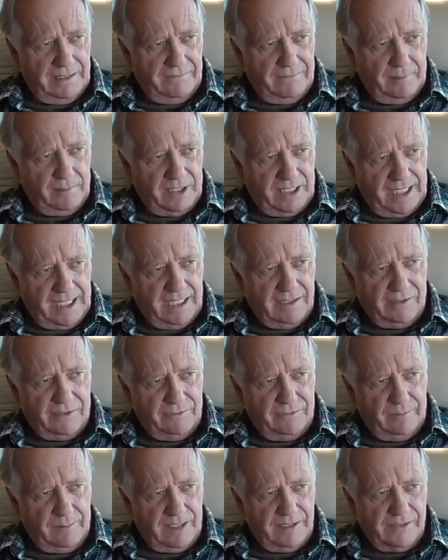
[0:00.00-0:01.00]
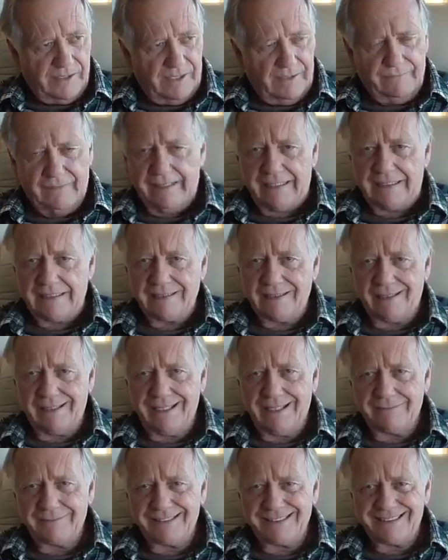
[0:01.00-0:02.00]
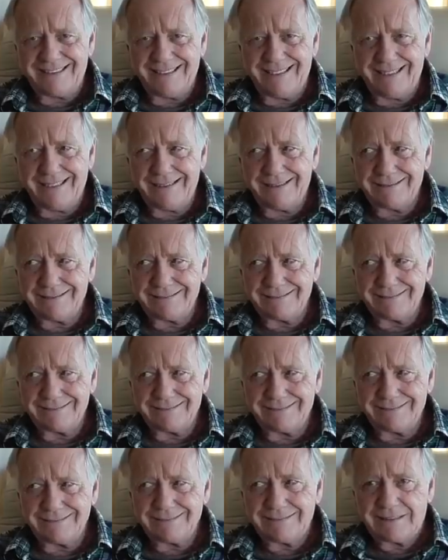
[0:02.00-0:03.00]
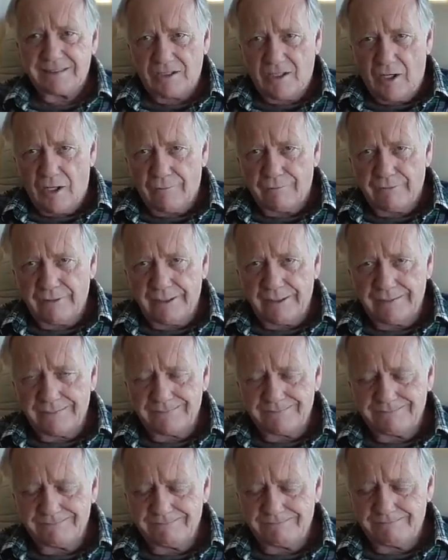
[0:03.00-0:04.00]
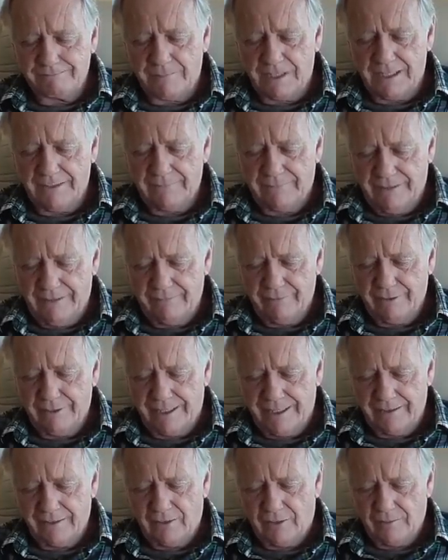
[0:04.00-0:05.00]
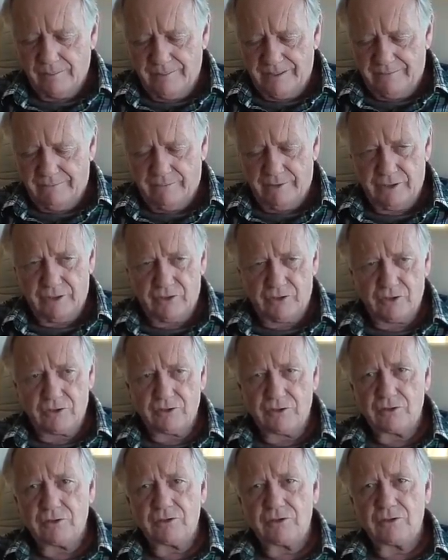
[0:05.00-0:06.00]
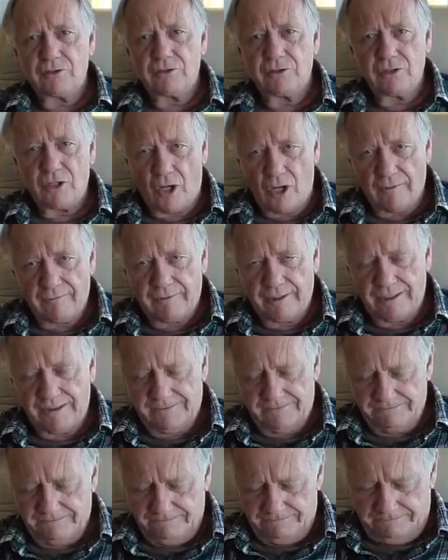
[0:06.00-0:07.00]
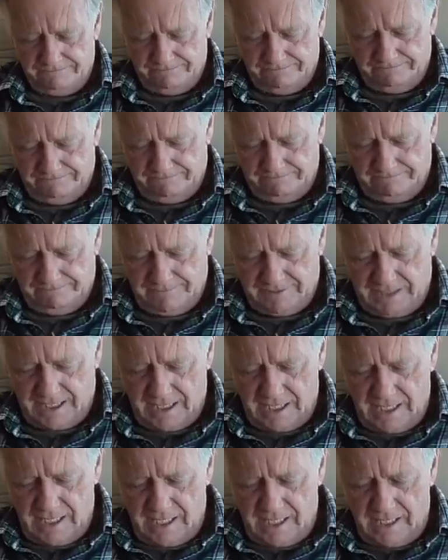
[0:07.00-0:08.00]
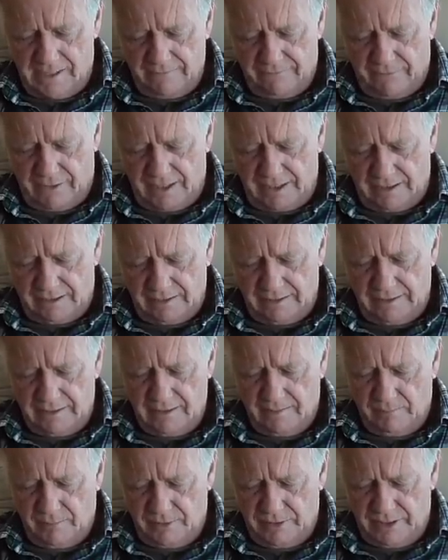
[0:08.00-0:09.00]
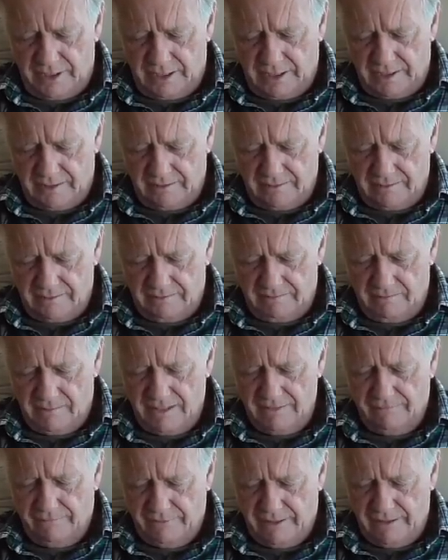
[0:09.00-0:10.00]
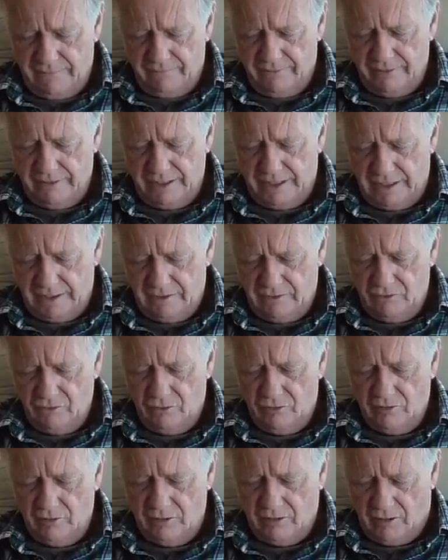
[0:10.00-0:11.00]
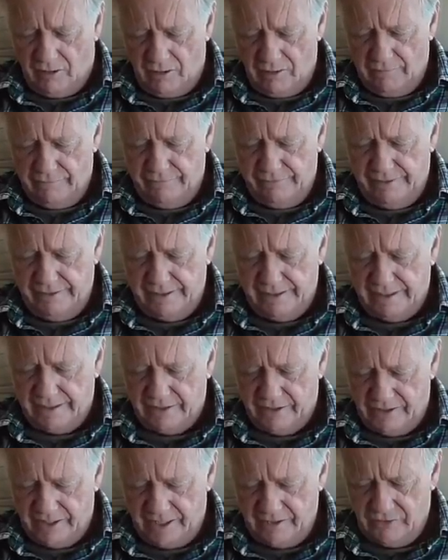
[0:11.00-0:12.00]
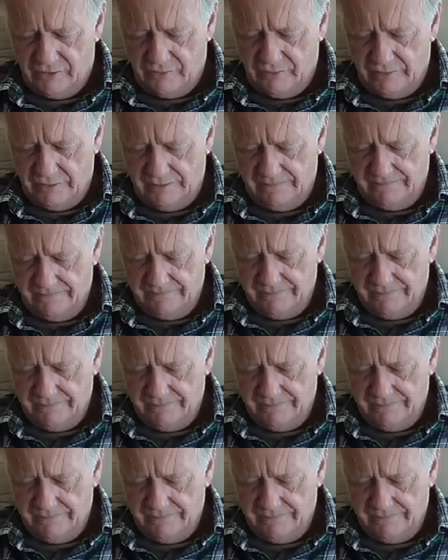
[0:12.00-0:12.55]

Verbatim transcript: If I'm going to answer for myself, I guess I'll have to say coffee. My favorite adult beverage, coffee. And finally, number ten, my favorite indoor R V accessory.